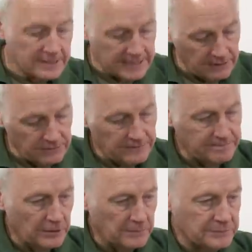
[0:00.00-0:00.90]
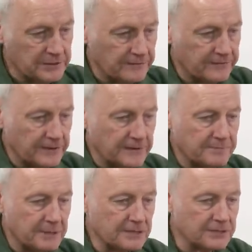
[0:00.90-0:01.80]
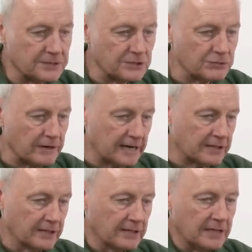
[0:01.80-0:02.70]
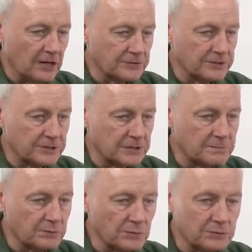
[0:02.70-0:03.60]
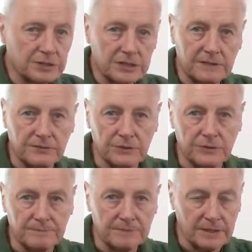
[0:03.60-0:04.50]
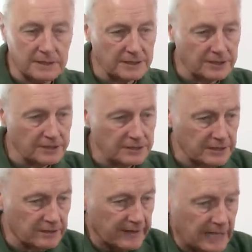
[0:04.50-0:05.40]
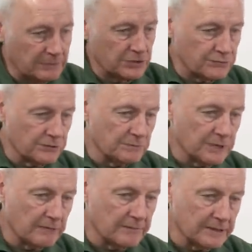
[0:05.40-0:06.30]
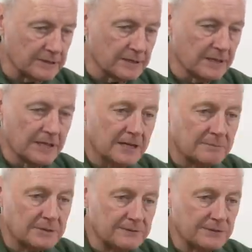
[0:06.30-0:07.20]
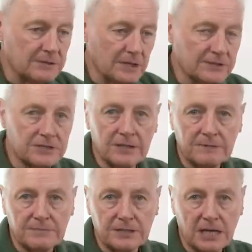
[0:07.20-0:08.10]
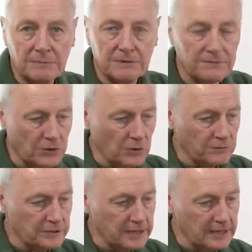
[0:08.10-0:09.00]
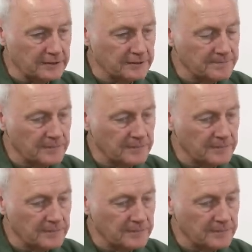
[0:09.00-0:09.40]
Now, I've popped 5 pieces of track onto this board to give you an idea of how much room there is. But if you'd like to become involved in